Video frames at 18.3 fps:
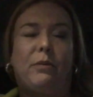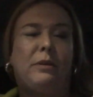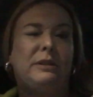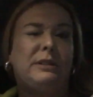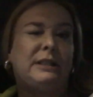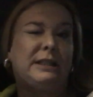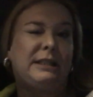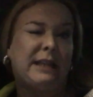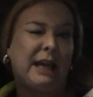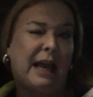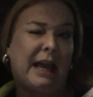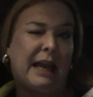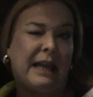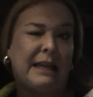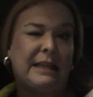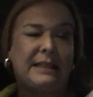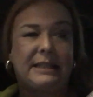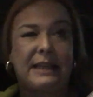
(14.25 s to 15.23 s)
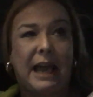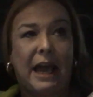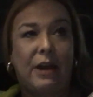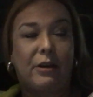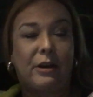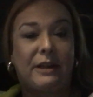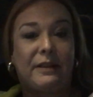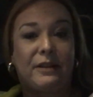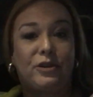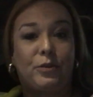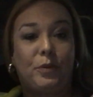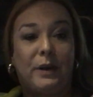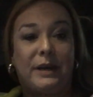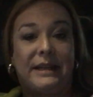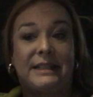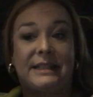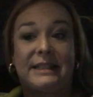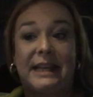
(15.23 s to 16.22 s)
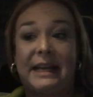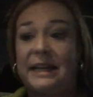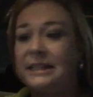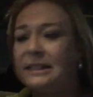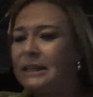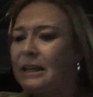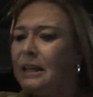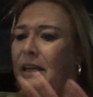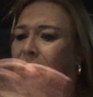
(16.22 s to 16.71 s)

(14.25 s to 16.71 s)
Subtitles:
Well, today is Saturday the 26th.